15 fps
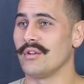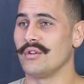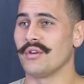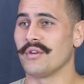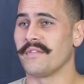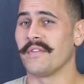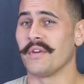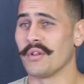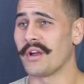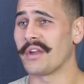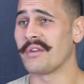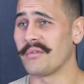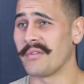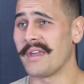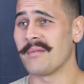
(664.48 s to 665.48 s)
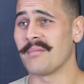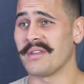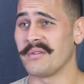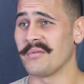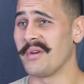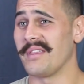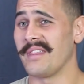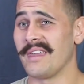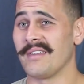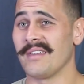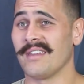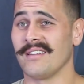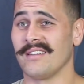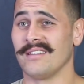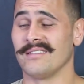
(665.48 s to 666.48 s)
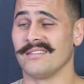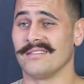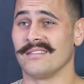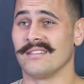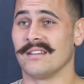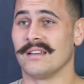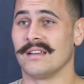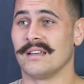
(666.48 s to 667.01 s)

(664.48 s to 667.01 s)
you could feel like you were there, but you weren't there yet. And